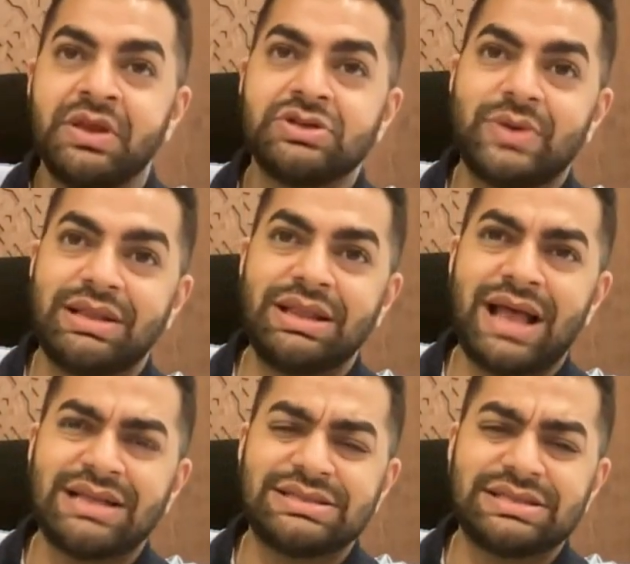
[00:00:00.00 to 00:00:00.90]
So I think
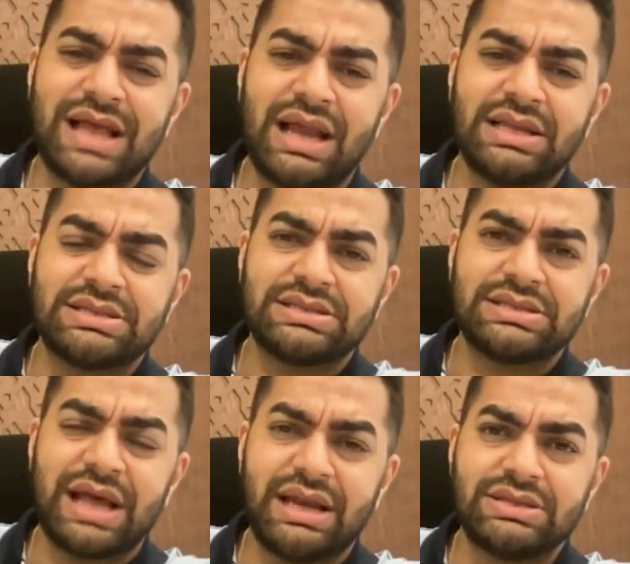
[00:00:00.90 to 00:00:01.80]
that
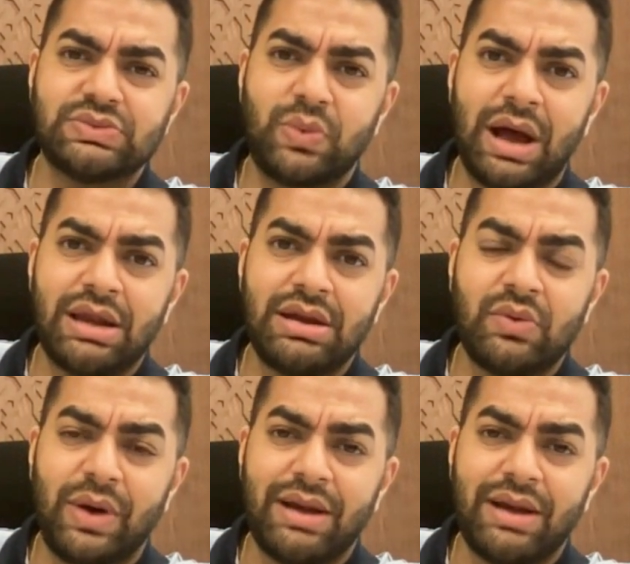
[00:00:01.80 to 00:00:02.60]
is one